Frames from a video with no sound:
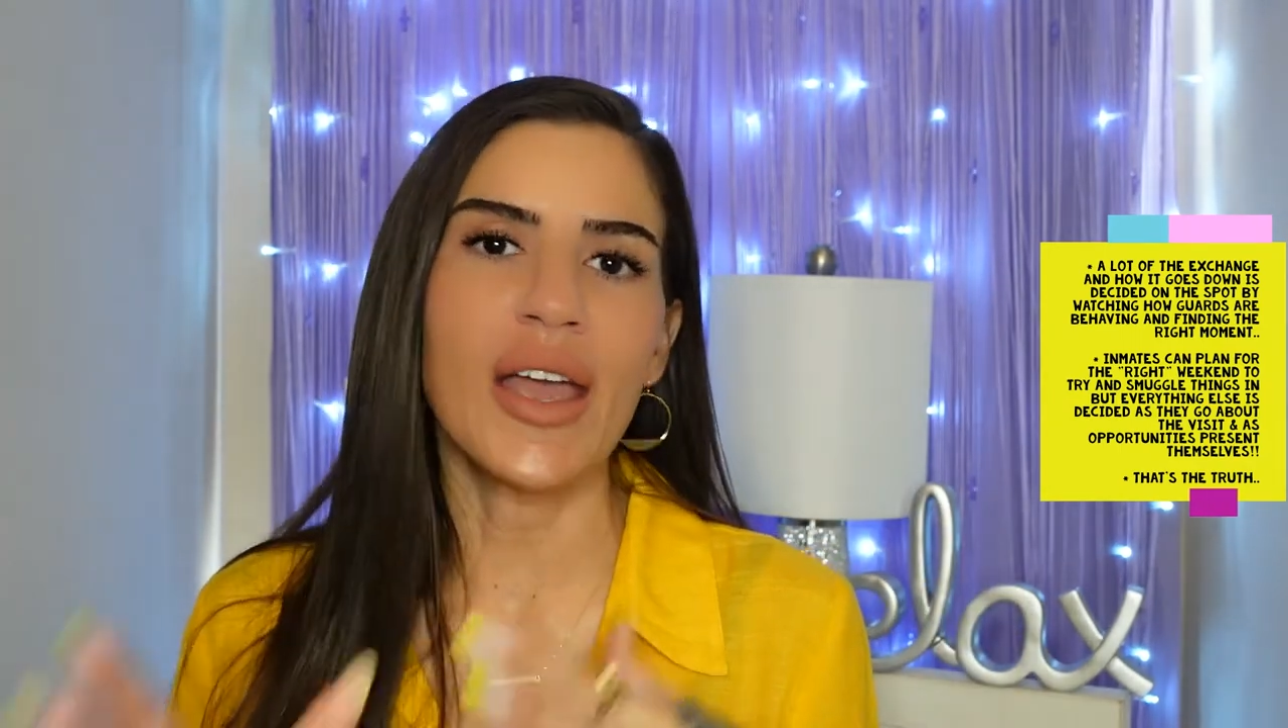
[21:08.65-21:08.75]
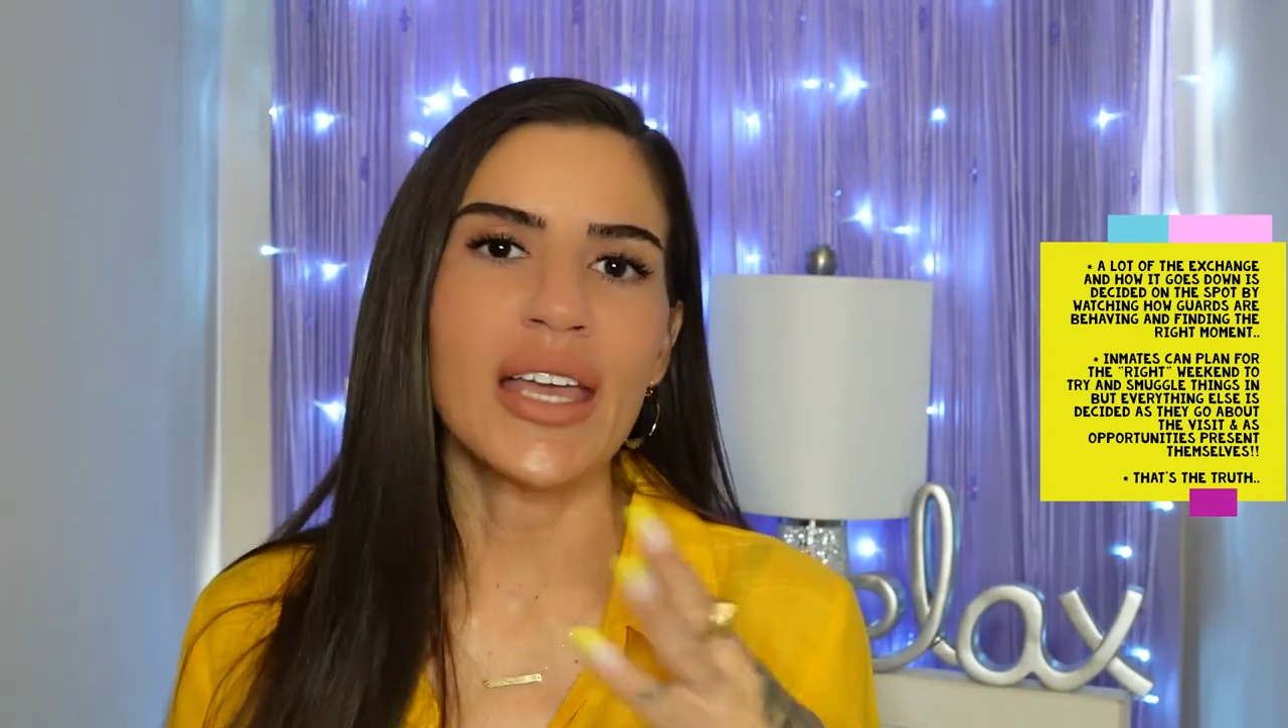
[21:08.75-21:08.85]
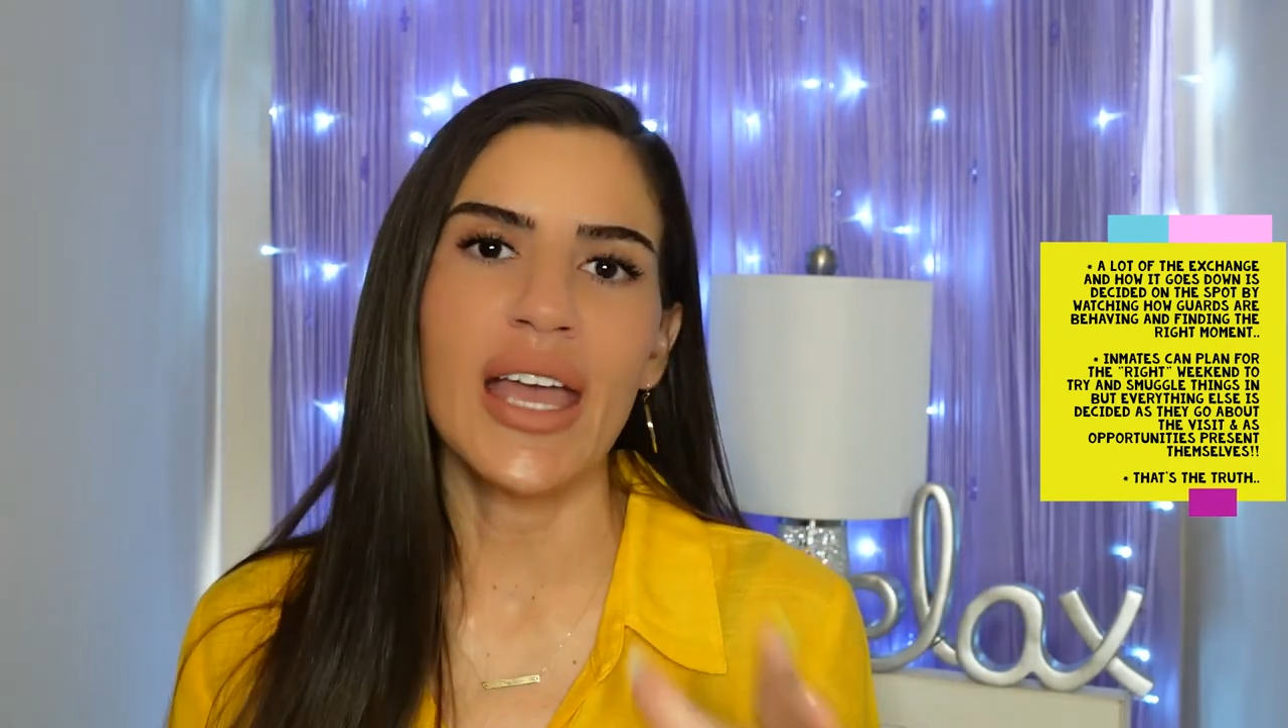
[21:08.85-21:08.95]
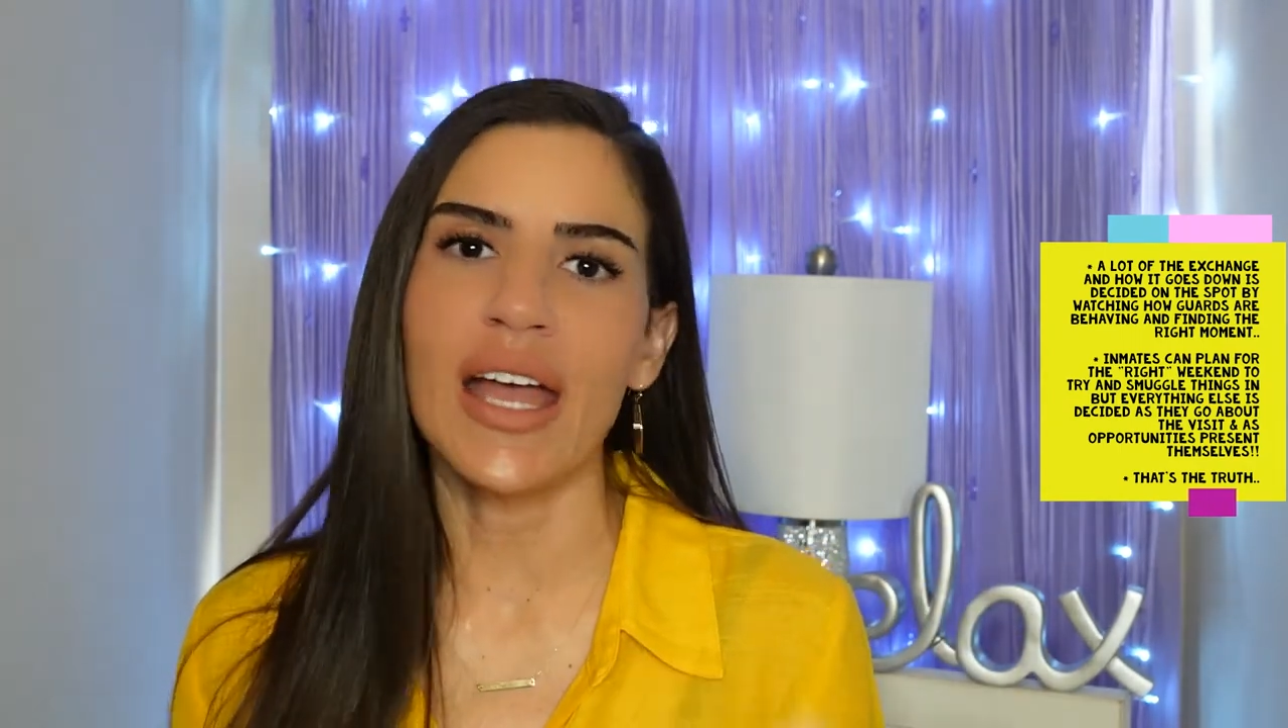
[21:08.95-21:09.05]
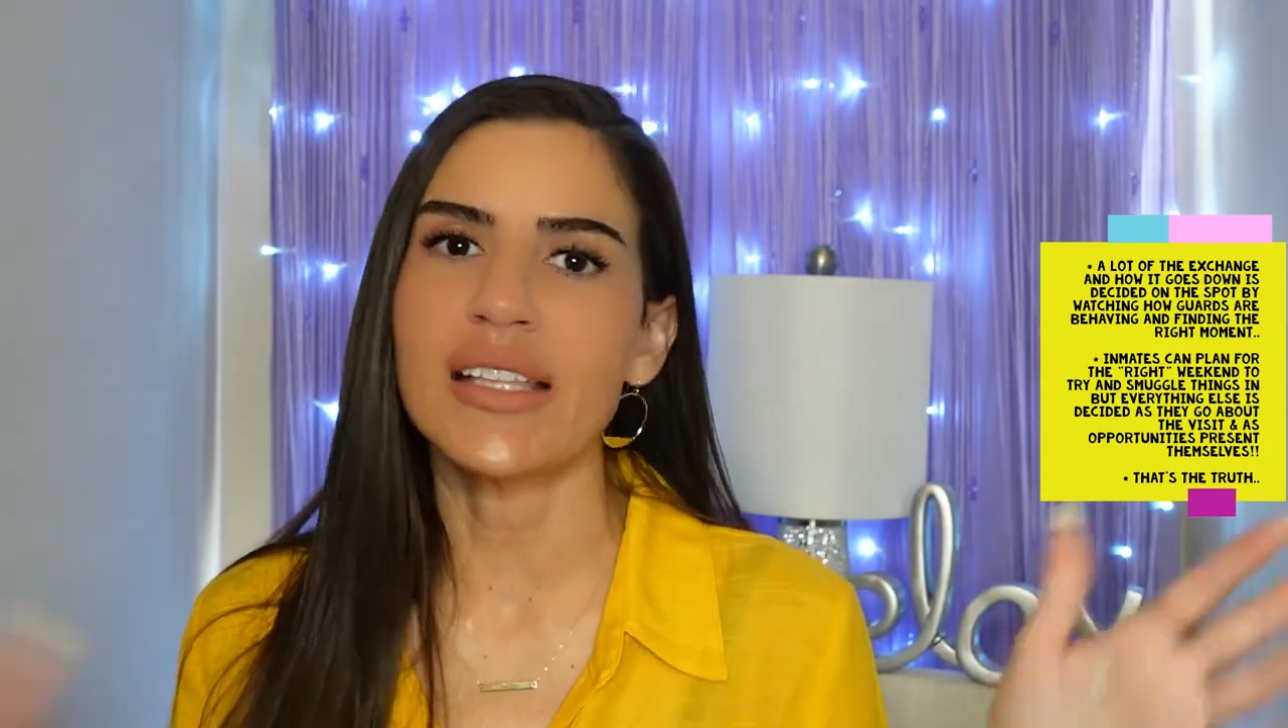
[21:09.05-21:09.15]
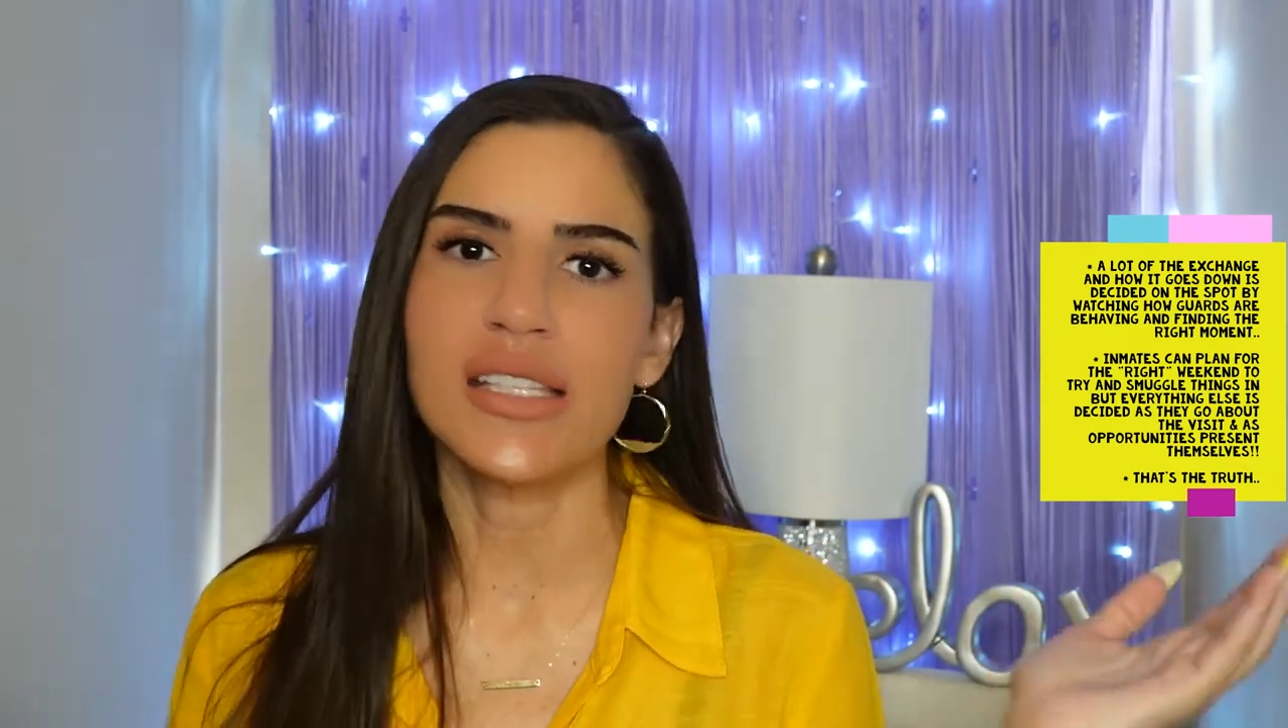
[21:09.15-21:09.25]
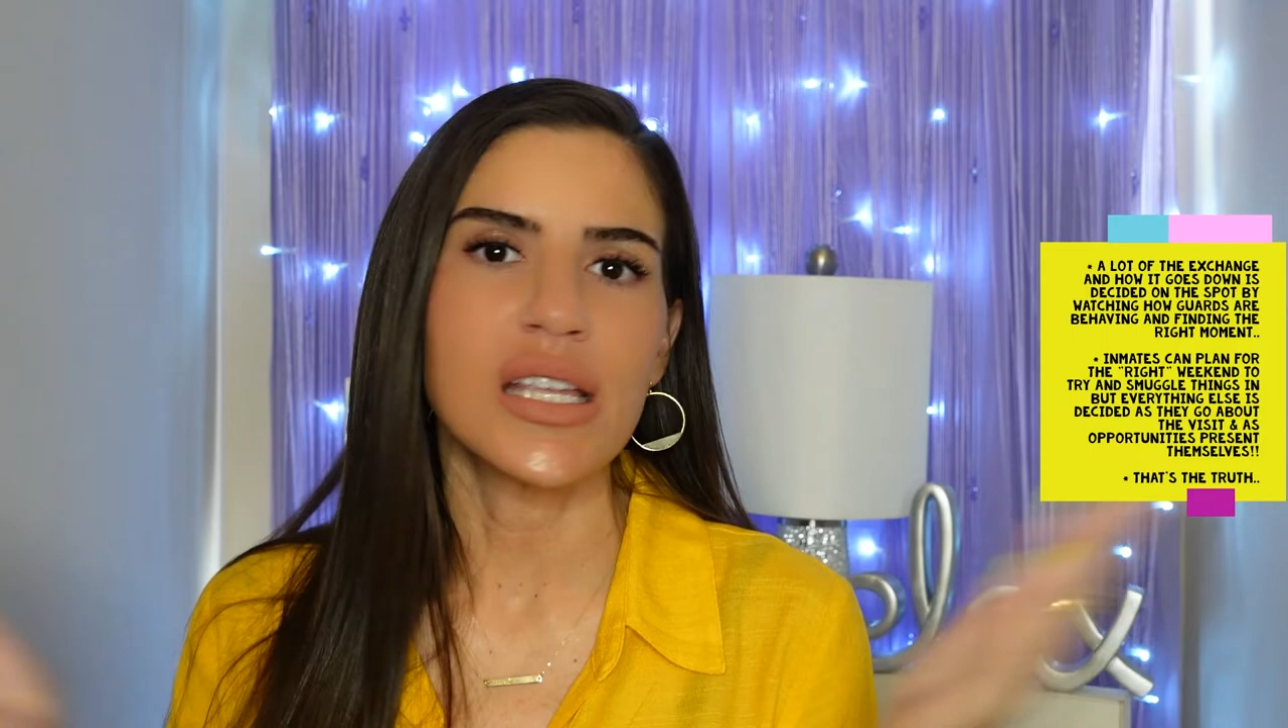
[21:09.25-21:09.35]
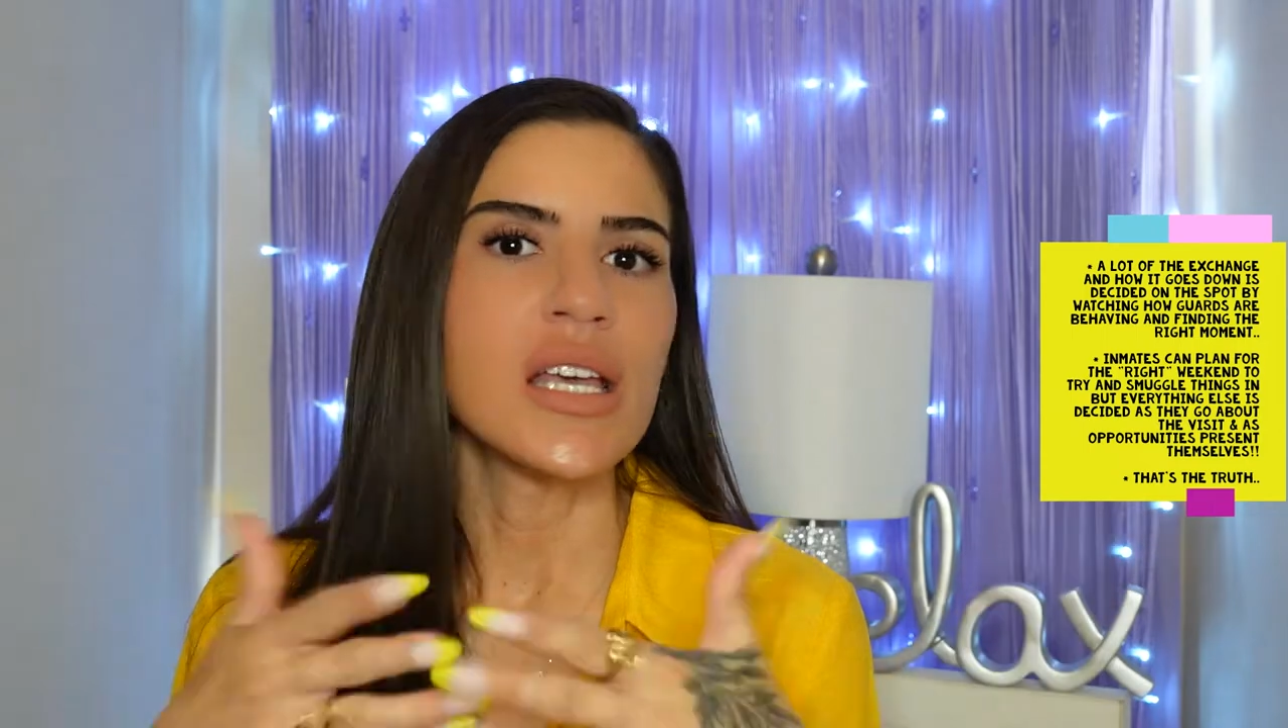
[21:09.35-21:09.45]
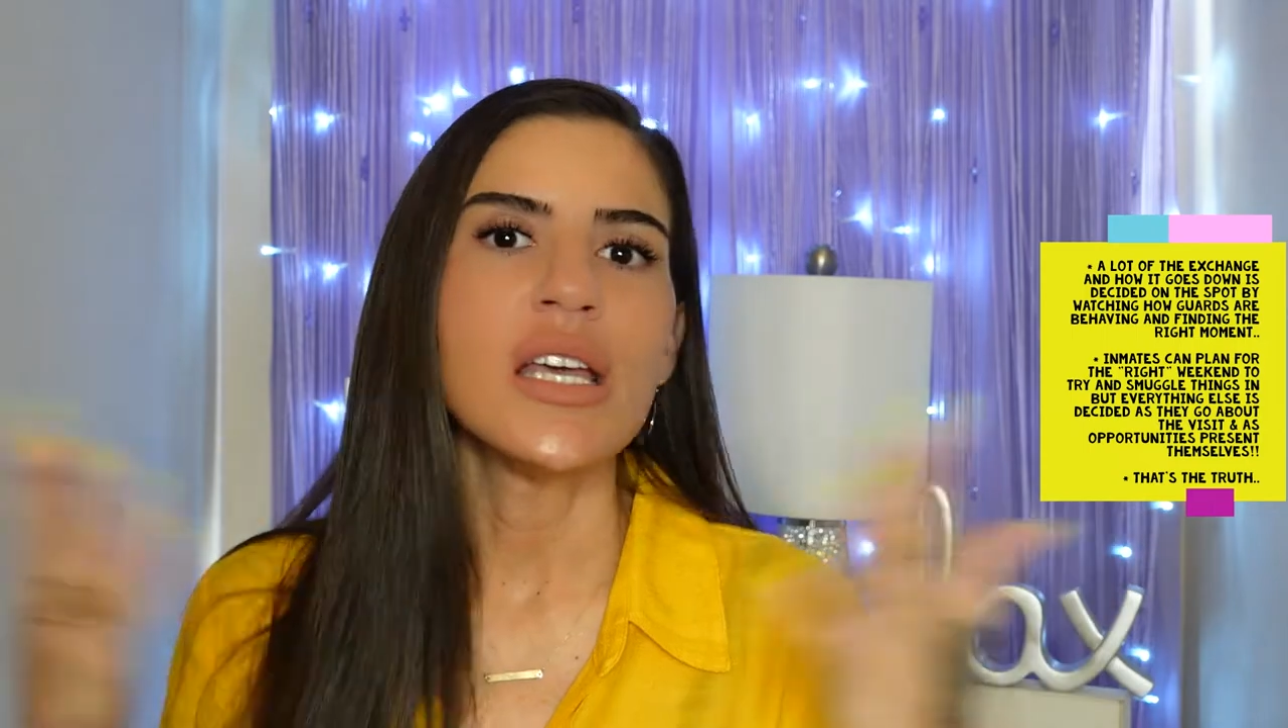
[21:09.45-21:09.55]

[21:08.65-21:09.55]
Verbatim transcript: it gets